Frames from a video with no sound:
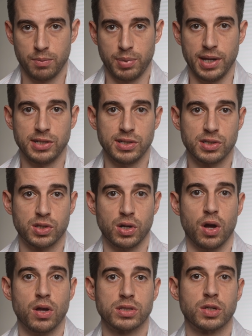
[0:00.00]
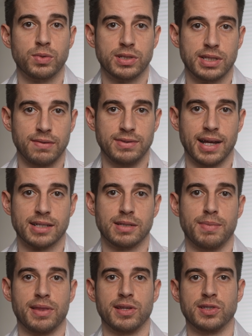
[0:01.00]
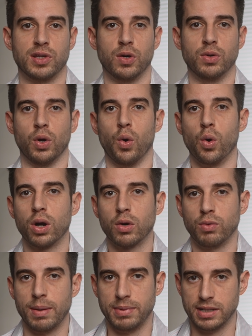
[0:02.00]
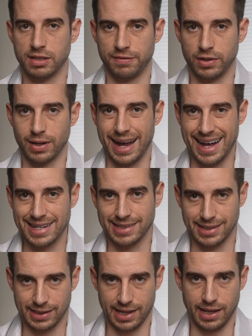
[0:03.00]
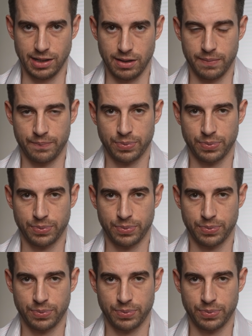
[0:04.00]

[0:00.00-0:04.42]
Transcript: Patients could also receive dexamethasone or remdesivir as indicated.